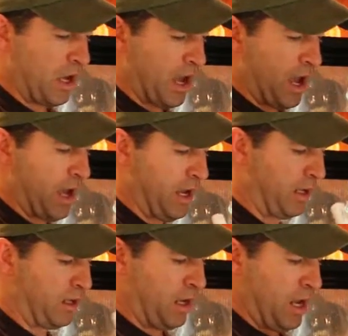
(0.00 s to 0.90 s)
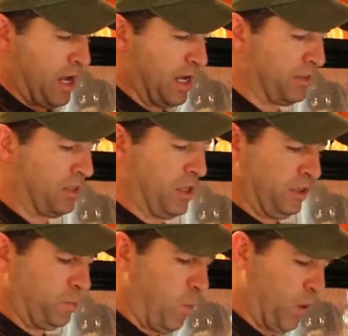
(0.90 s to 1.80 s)
And it's at
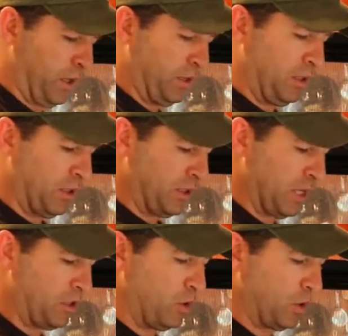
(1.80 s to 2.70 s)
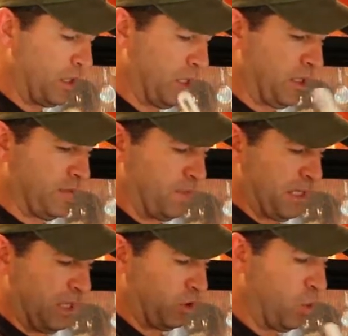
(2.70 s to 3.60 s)
this point that you could
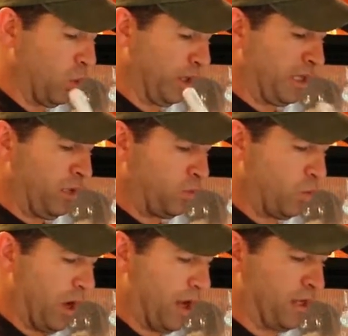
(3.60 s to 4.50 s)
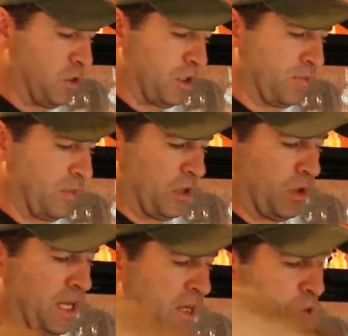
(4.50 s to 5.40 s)
begin cooling it. And you can
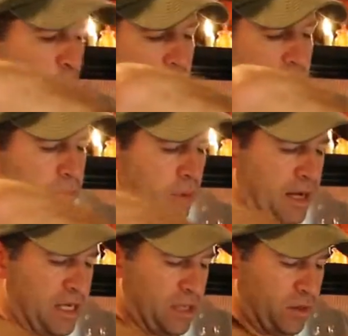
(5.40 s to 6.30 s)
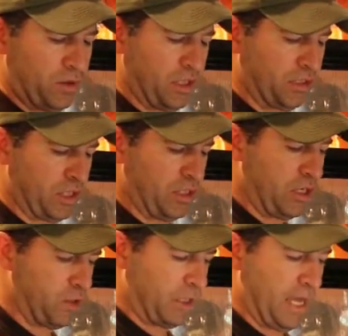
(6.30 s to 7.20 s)
begin cooling it by either just
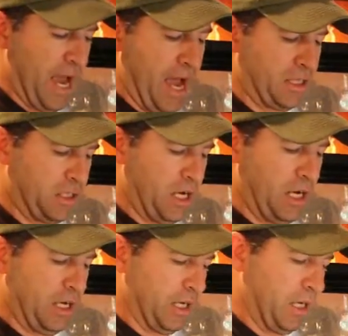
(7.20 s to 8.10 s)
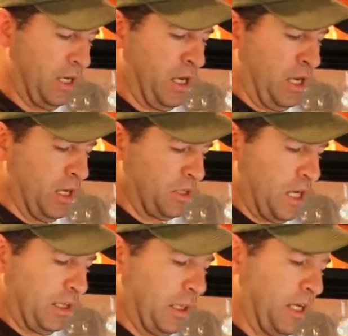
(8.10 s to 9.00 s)
continually agitating it
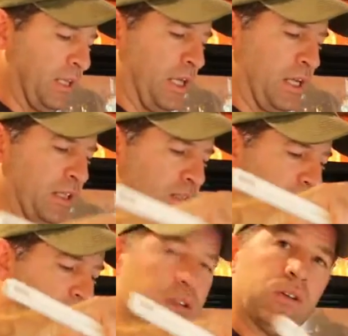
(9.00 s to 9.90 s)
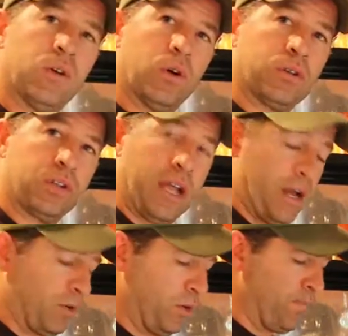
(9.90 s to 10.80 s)
gently and letting it sit on your
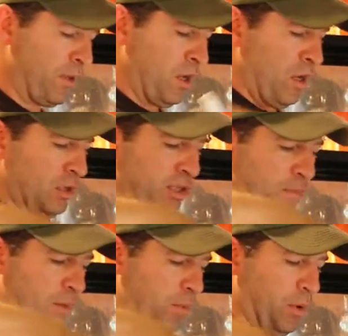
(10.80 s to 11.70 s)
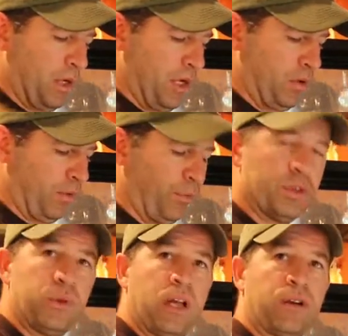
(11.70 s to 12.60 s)
counter. Some people put it in the
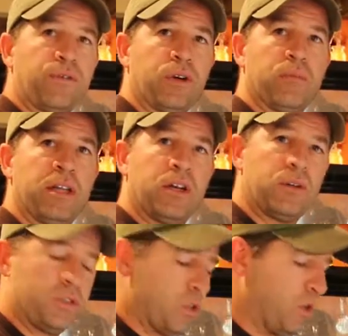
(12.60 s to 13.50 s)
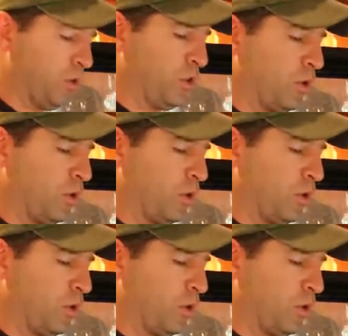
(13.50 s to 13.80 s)
refrigerator for a minute or two to